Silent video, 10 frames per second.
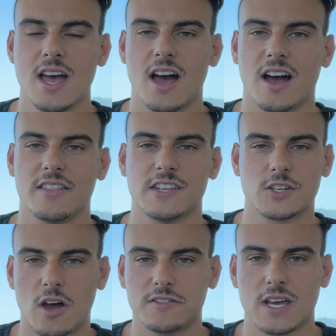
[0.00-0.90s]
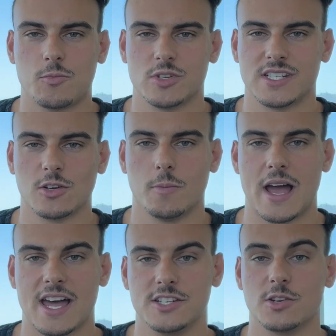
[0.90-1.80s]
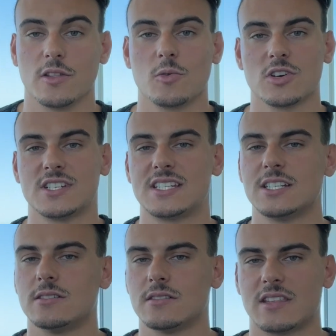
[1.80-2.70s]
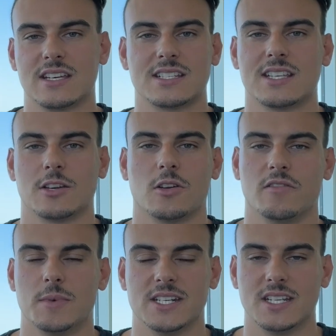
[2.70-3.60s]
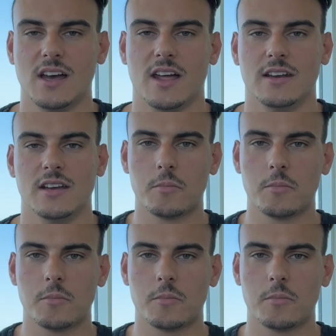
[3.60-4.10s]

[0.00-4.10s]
the soft top was still bad, so there were still things that could have been done.